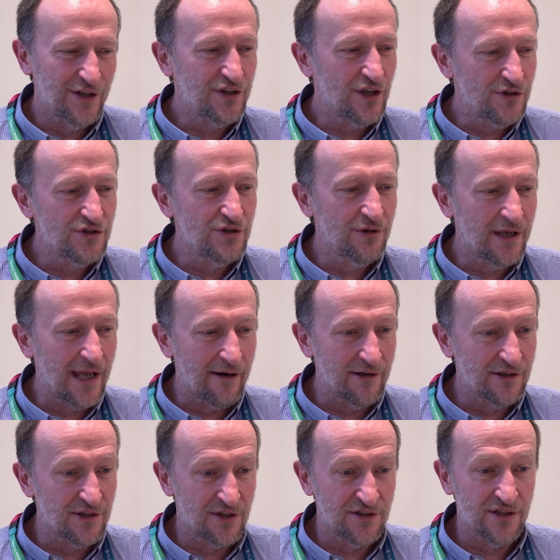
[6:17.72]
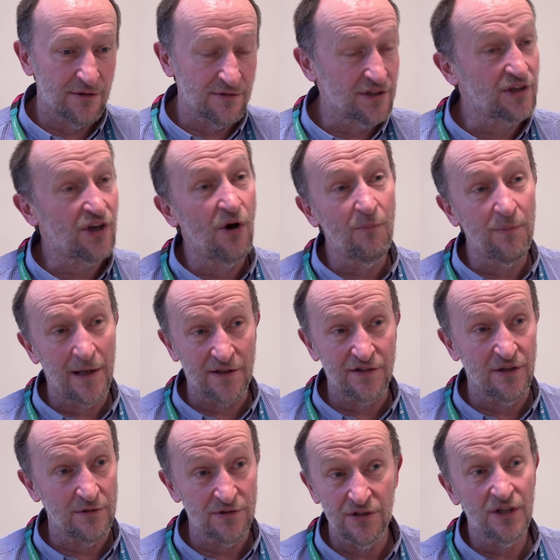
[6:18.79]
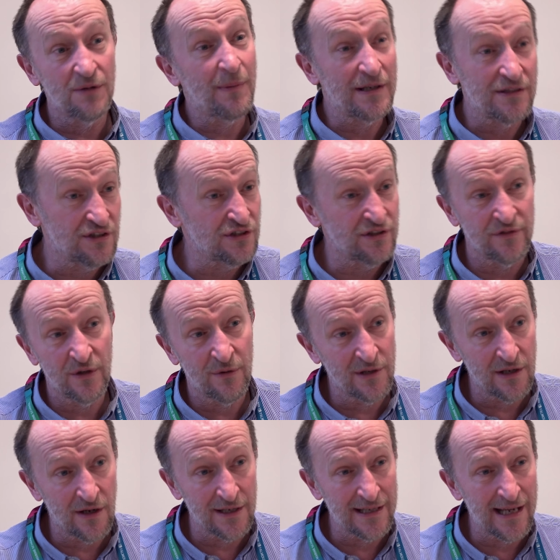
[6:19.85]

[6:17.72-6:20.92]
And those eukaryotic cells are complex cells and the basis of you and I